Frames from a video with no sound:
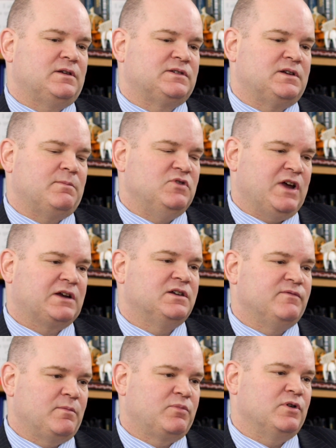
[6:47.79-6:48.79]
an
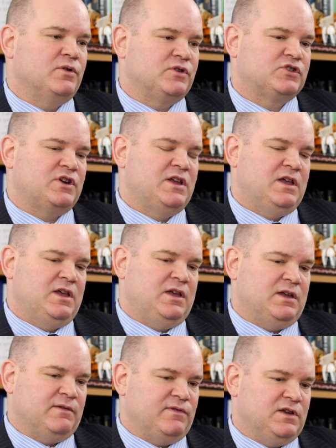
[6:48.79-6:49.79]
objective approach.
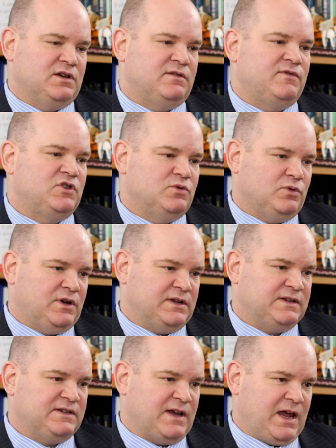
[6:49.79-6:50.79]
If the individual can
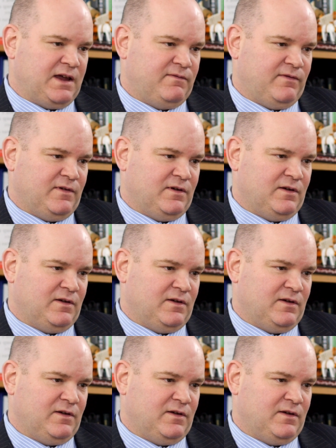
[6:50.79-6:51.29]
save,